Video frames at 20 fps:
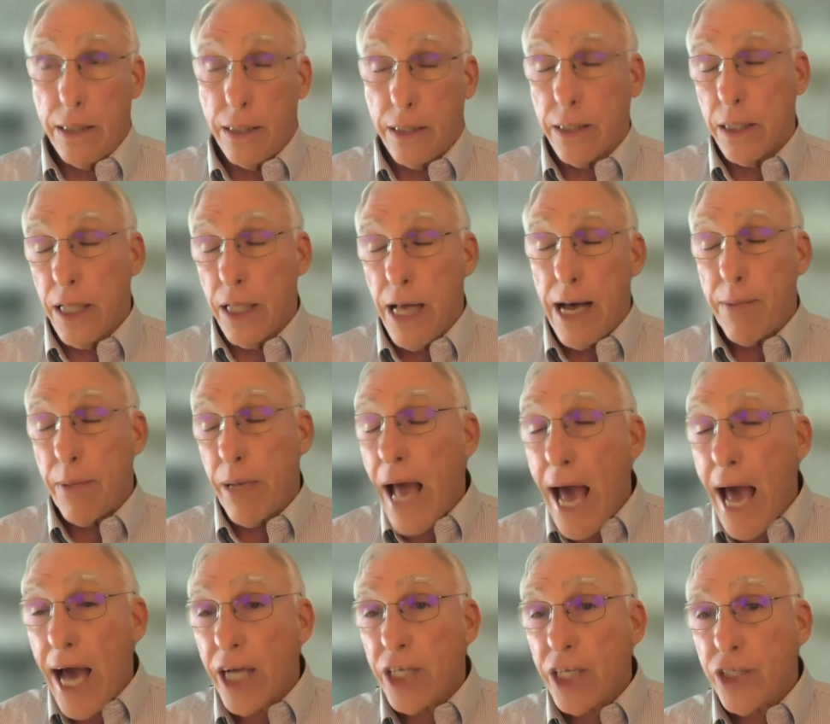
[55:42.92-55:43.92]
climate
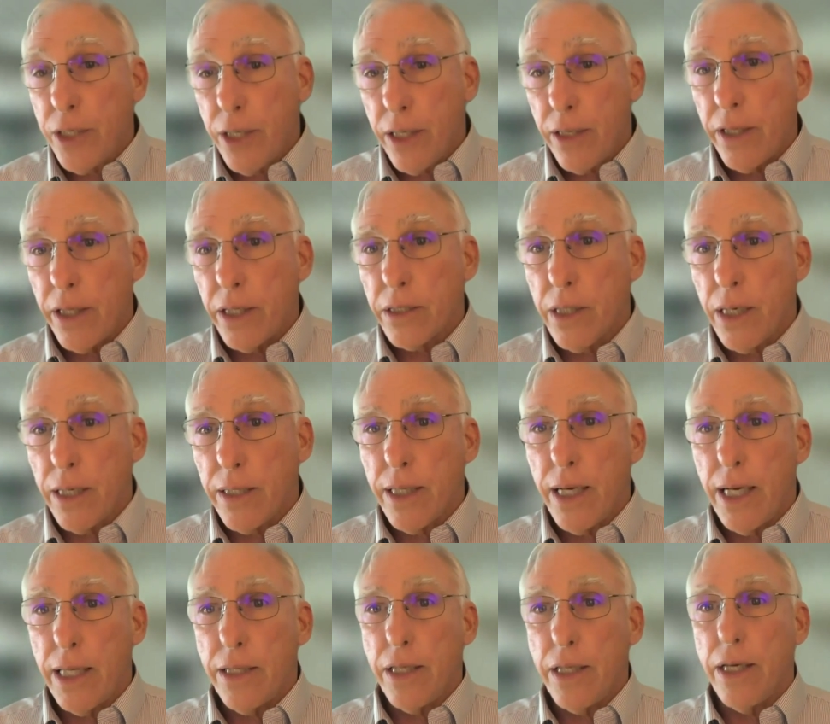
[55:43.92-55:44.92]
action and things like
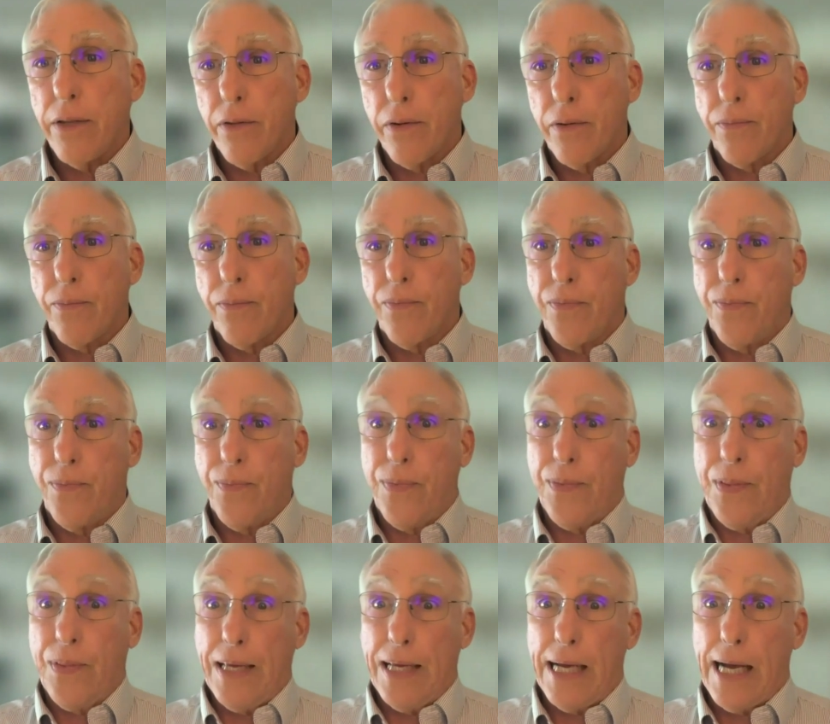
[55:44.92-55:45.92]
that. The other
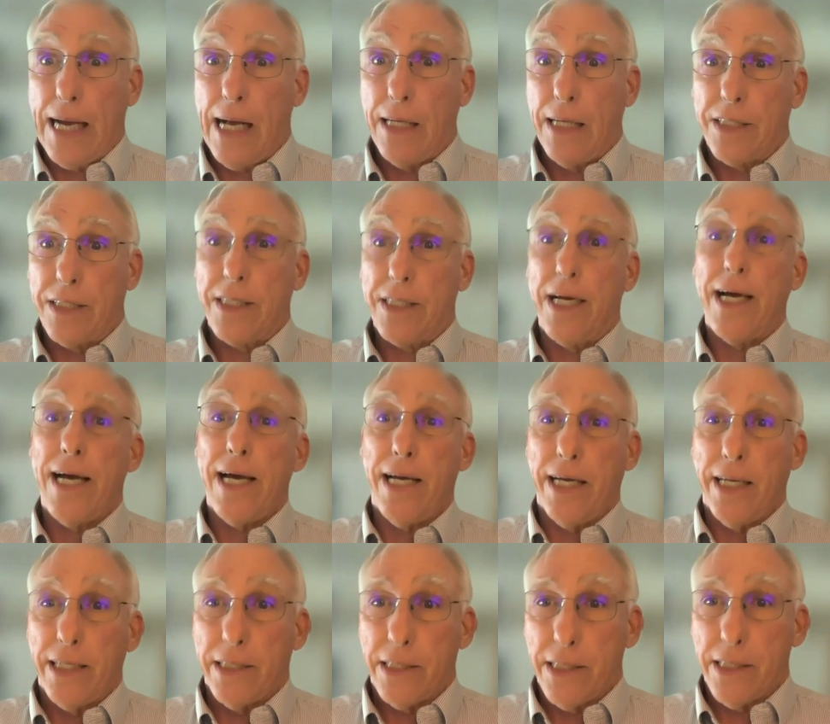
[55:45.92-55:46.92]
thing I'll say
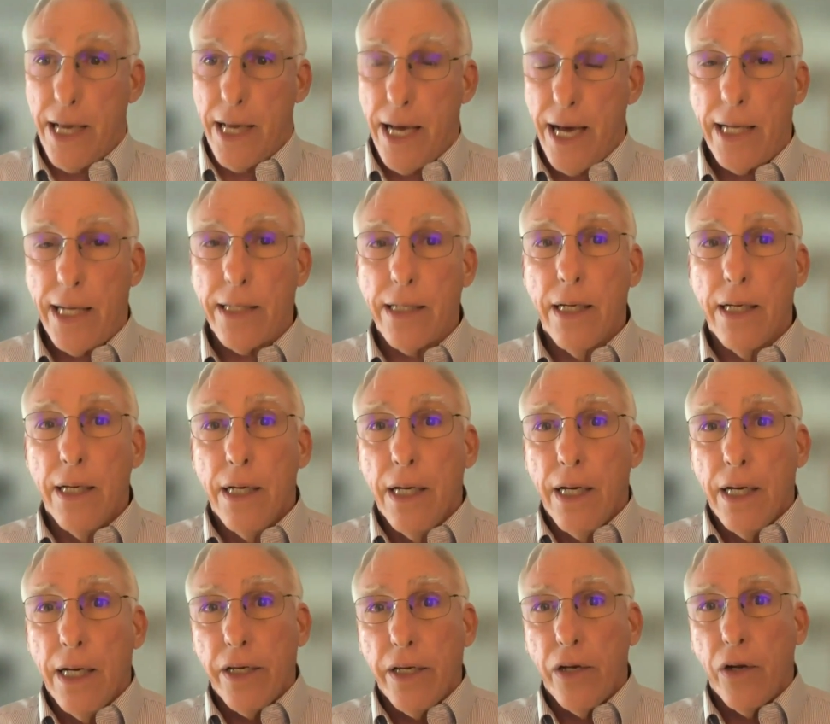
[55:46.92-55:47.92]
is that,
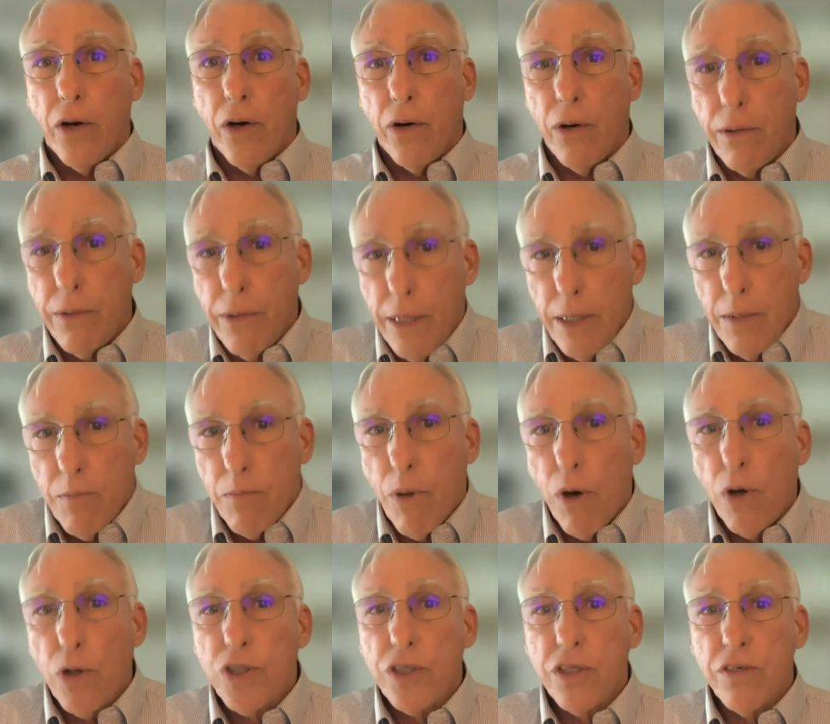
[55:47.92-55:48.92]

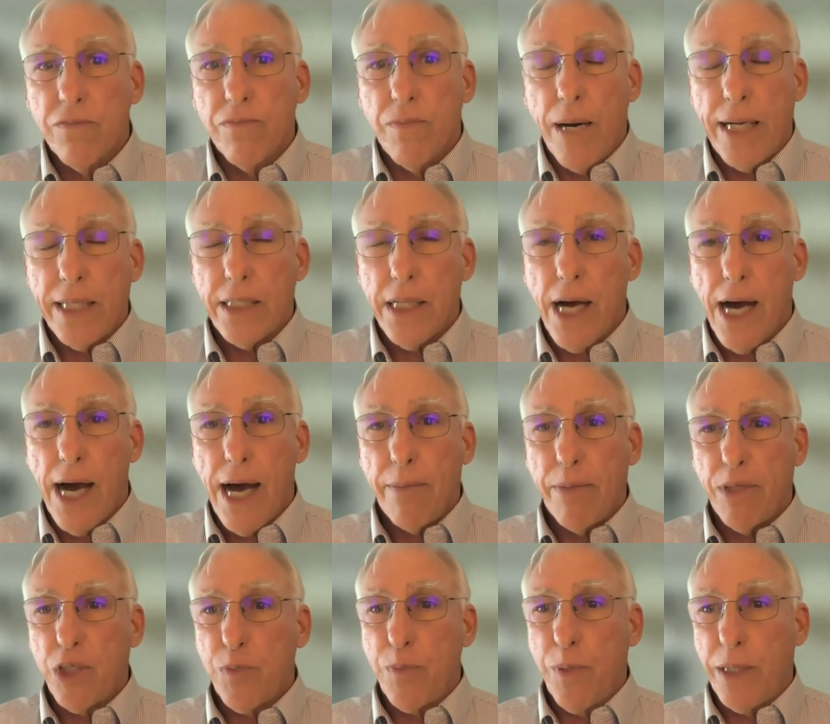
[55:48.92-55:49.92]
most of my time
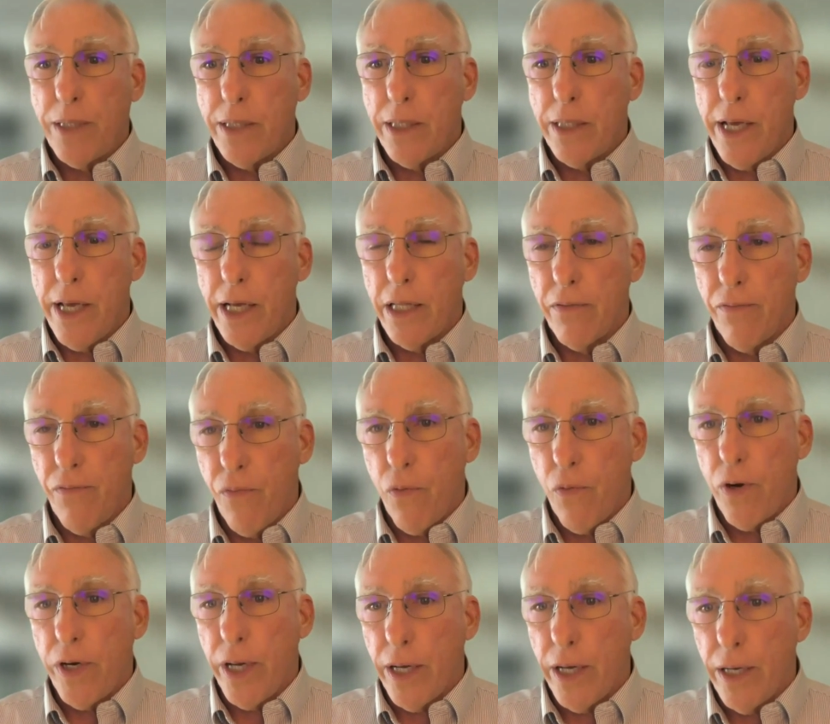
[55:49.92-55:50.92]
is spent in
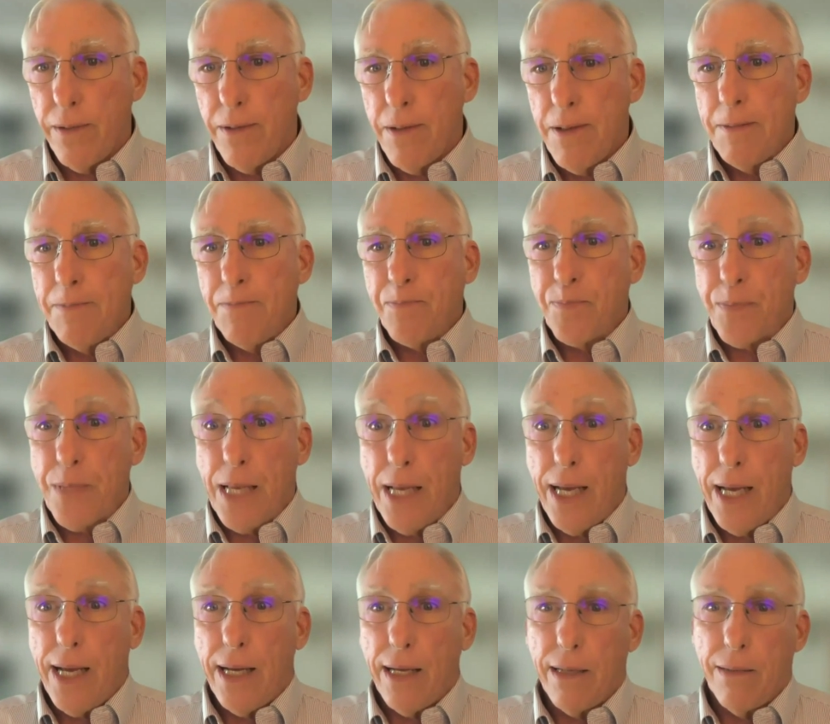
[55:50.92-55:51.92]
California,
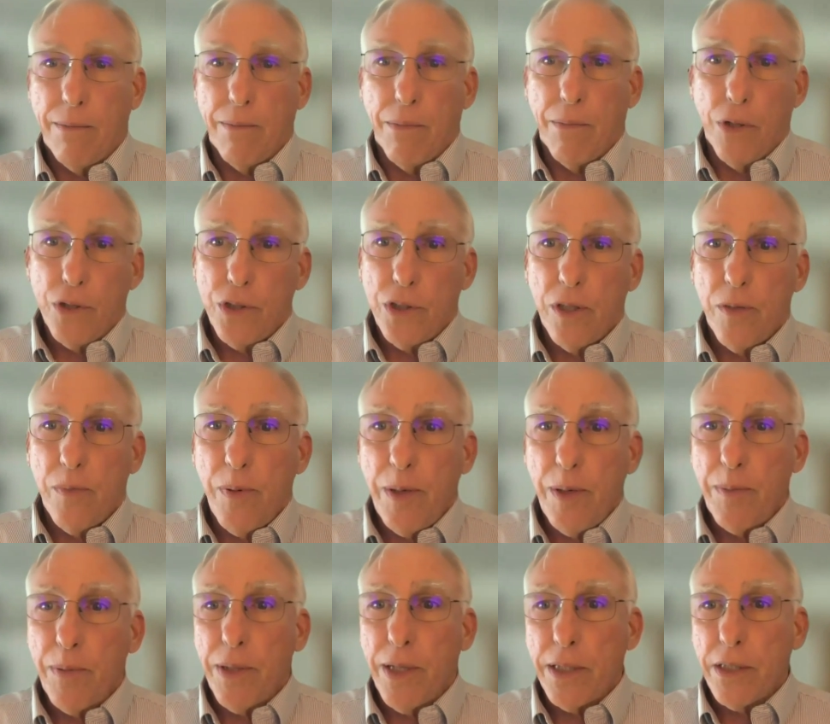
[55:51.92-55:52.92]
and most of the
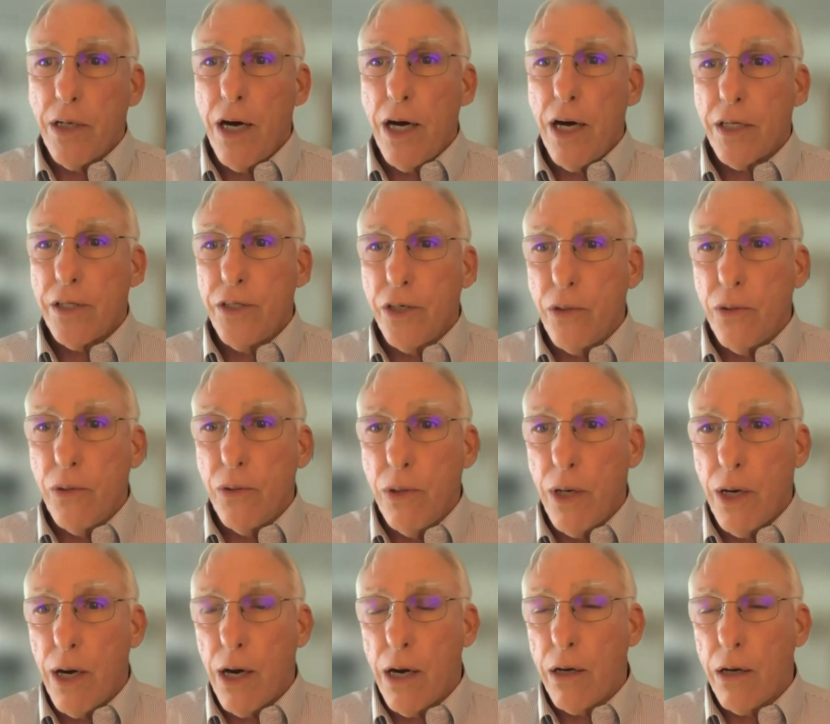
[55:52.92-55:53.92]
people I talk to
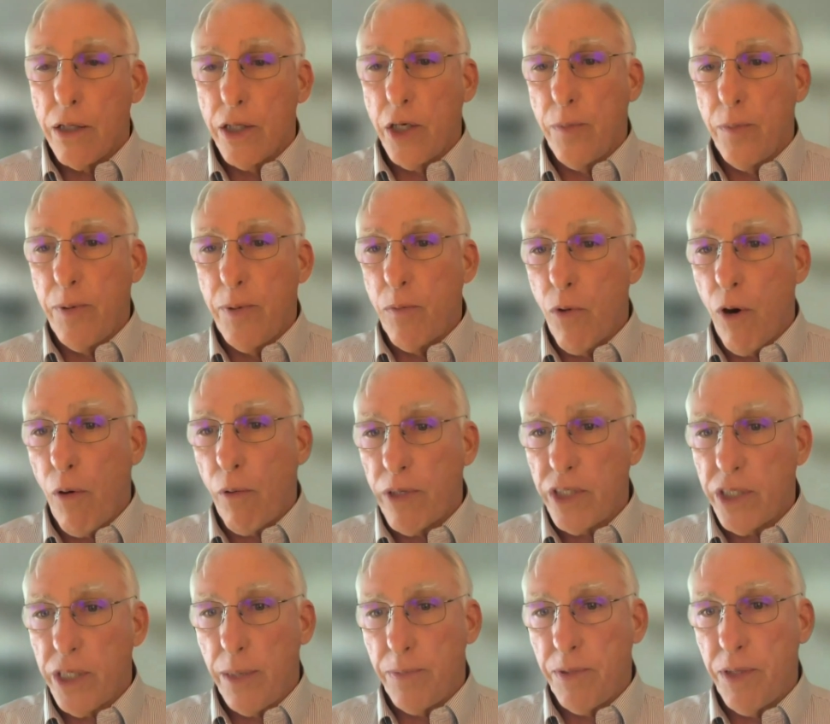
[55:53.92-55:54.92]
are a little bit more
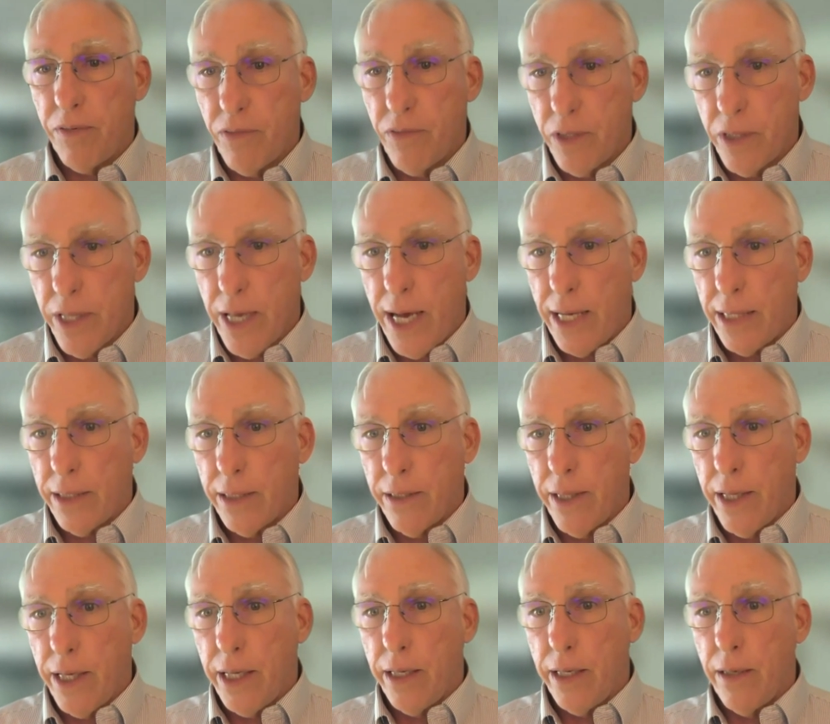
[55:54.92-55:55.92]
receptive to that
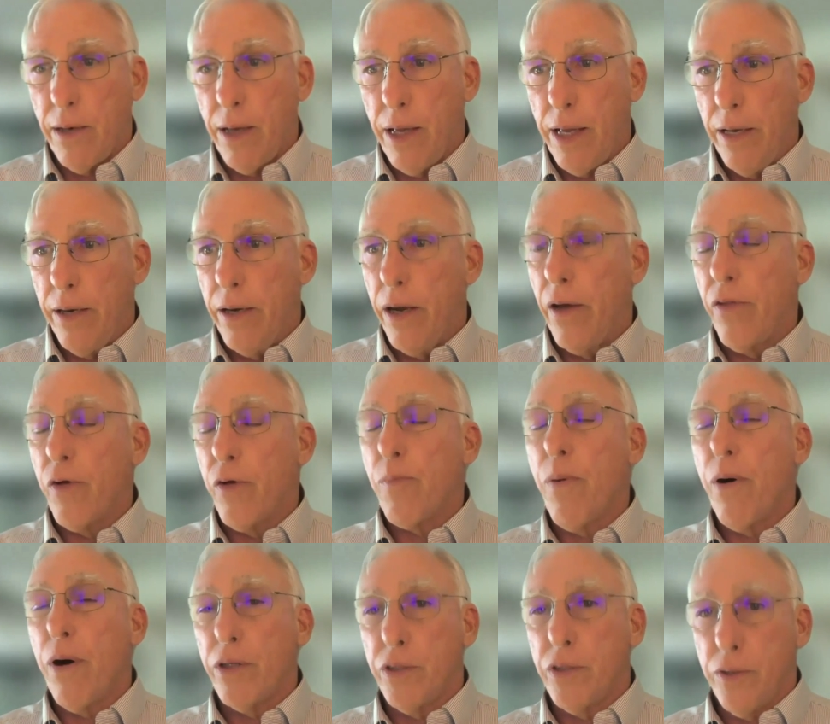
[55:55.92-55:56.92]
than in other
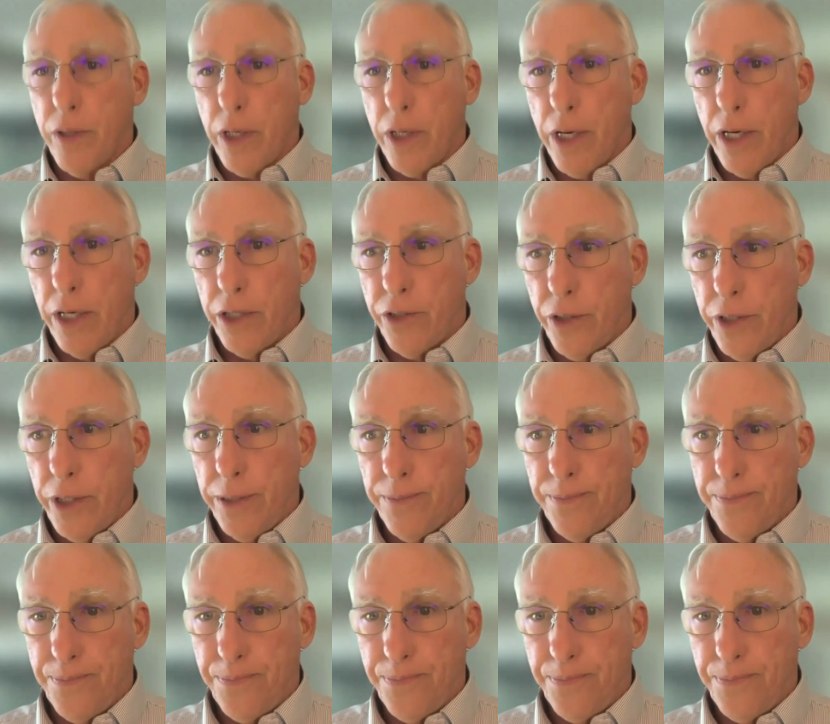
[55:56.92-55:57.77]
parts of the country.